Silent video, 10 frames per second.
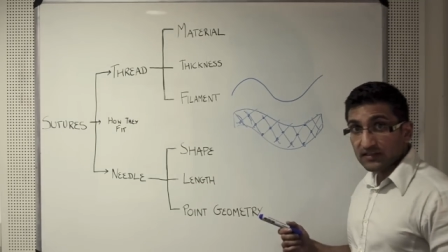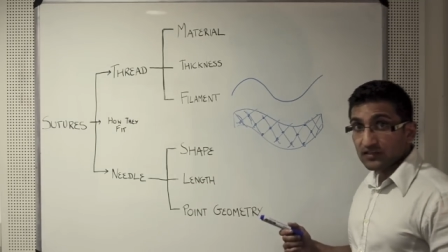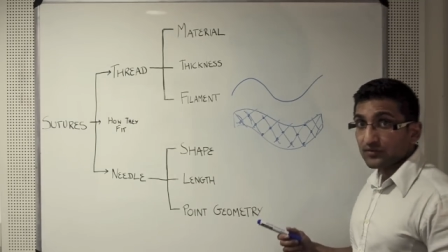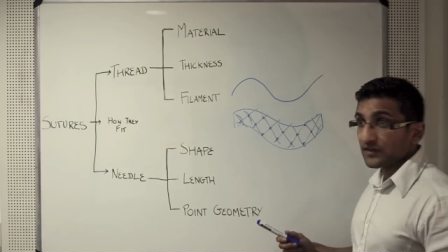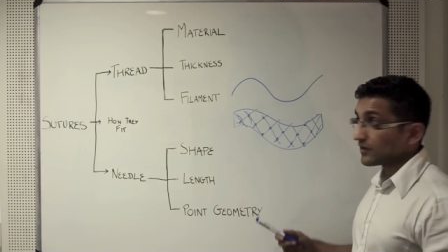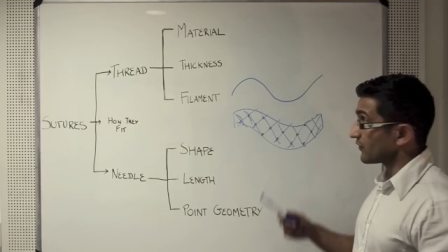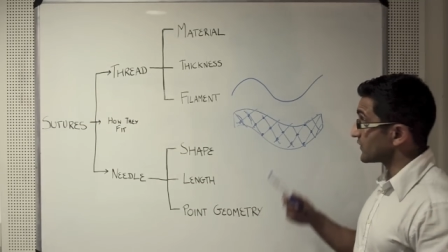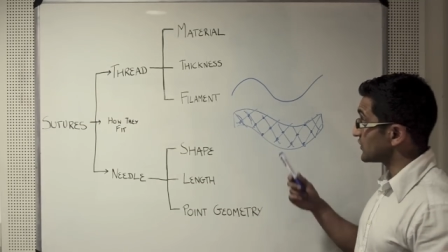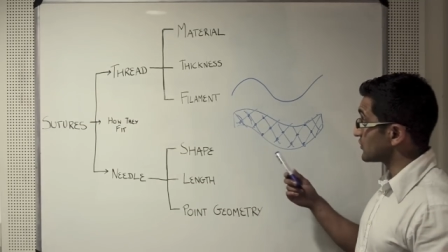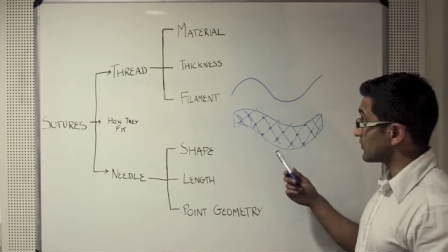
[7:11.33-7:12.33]
degree of
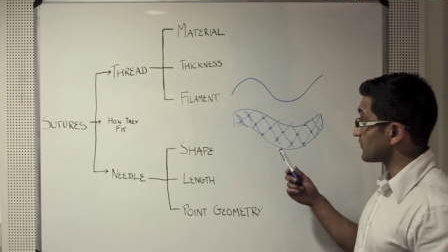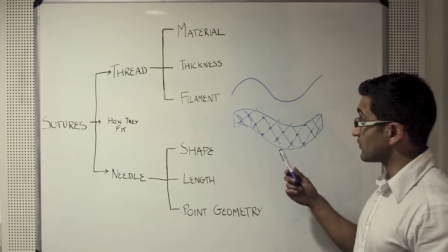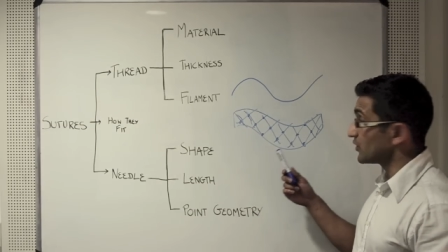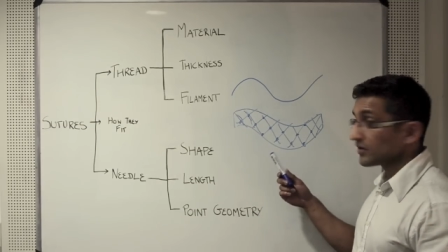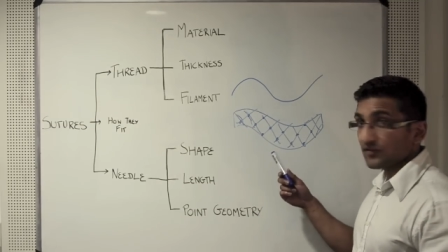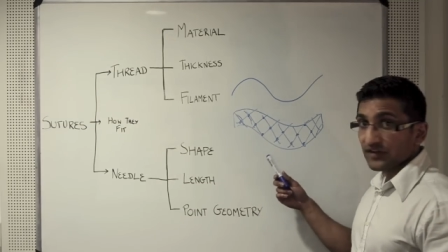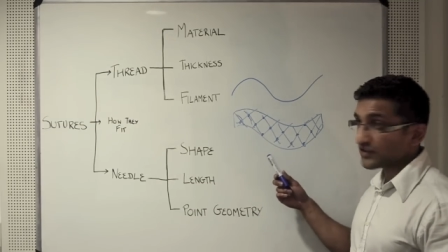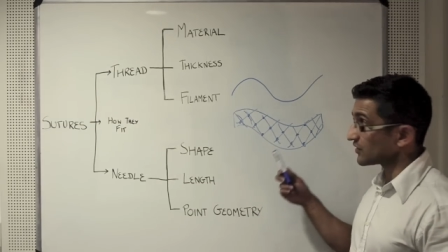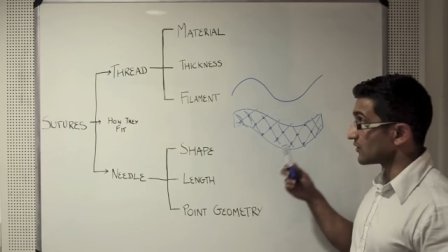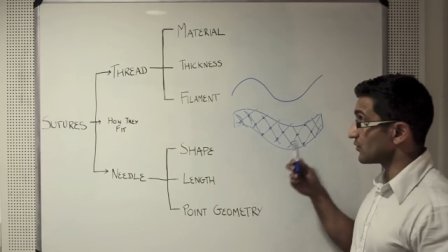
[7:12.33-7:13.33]
tissue wound
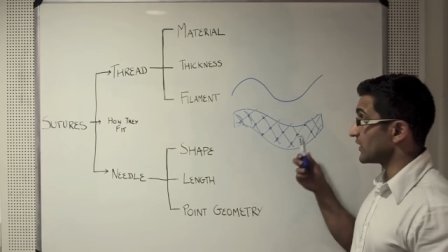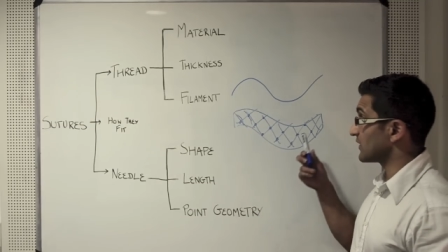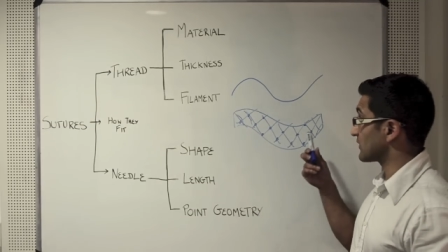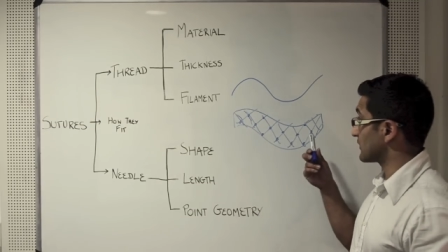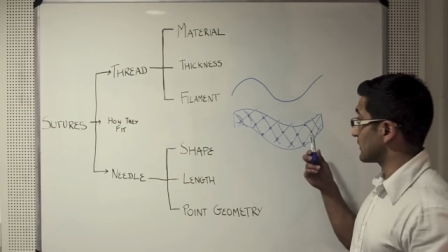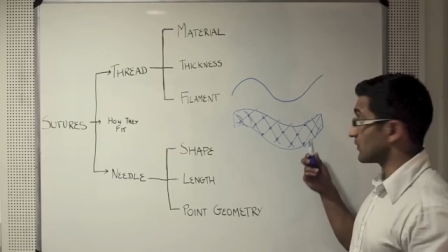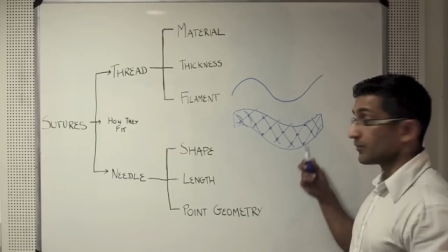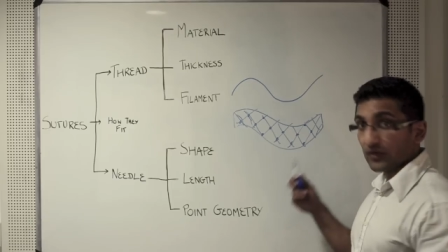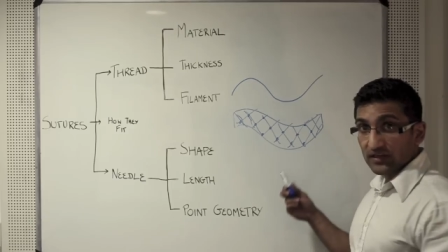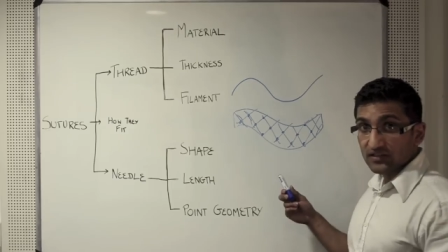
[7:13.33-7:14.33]
infection with
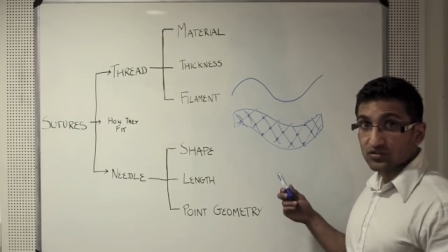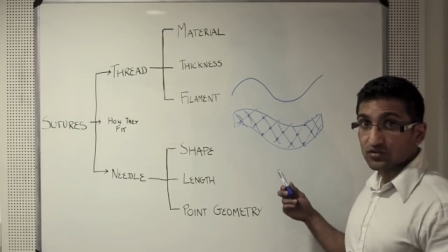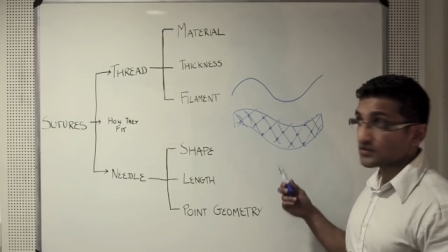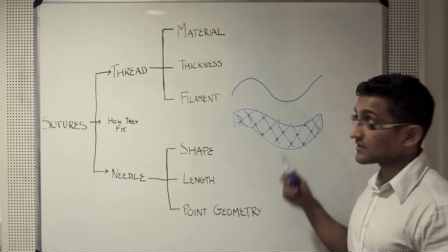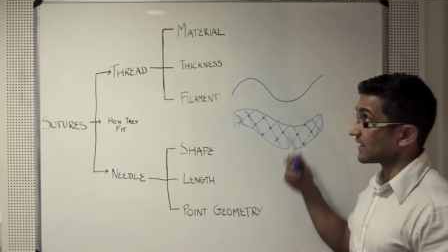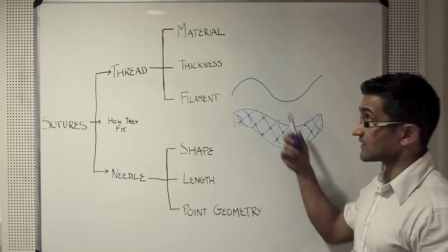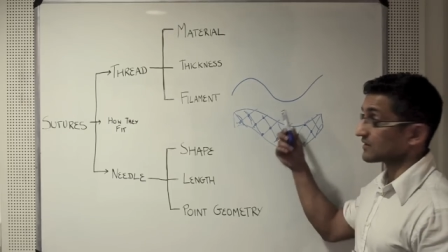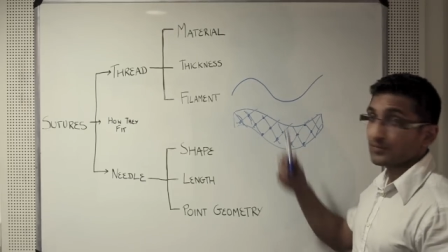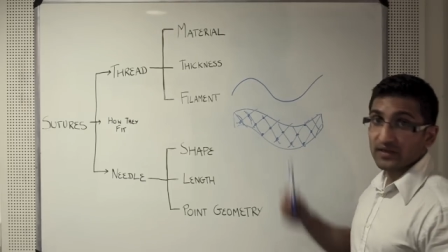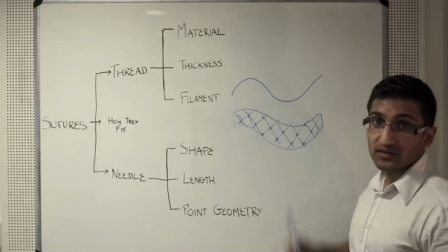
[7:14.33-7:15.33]
braided sutures as
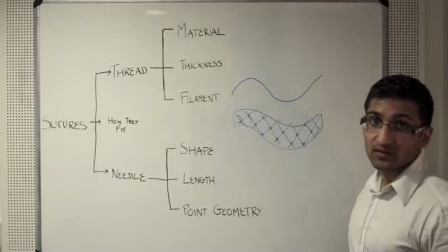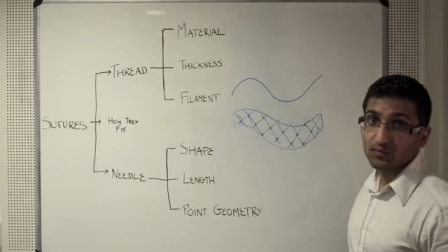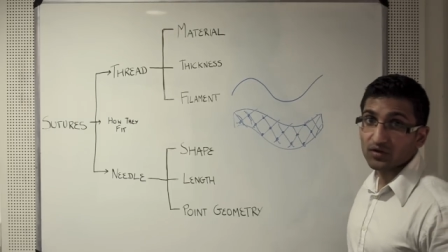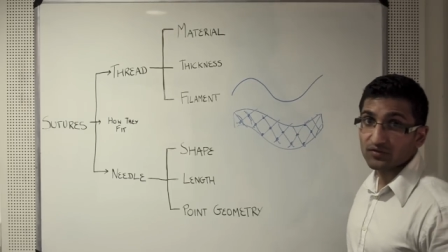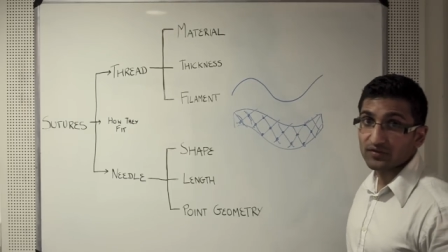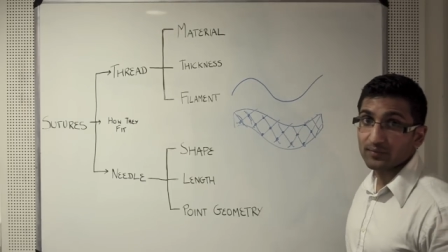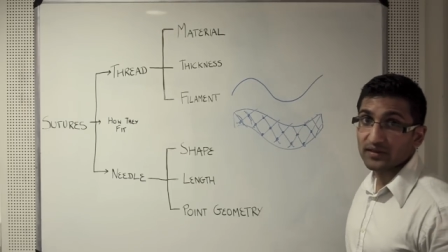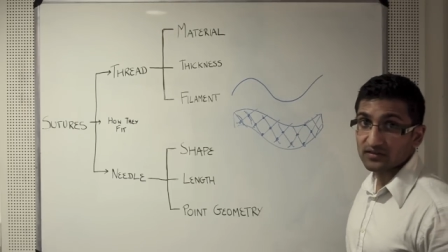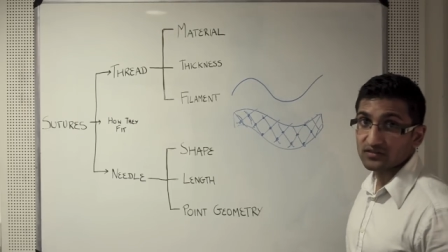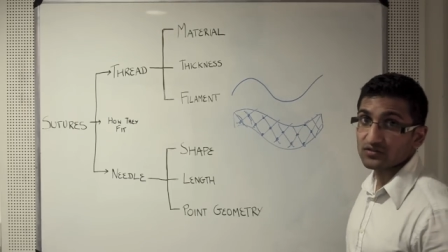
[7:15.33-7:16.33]
compared to the
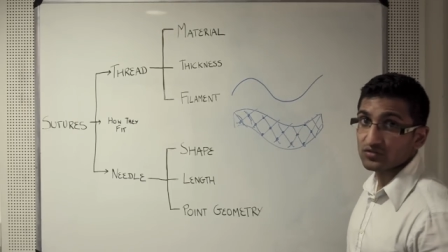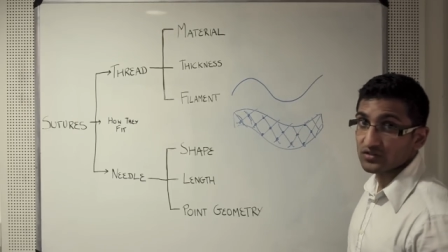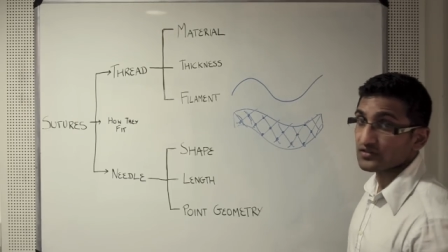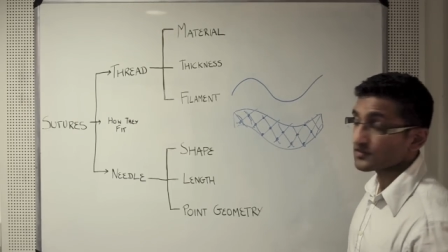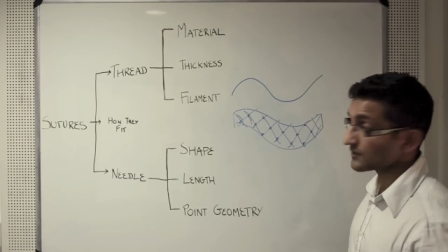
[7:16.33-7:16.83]
monofilamentous sutures.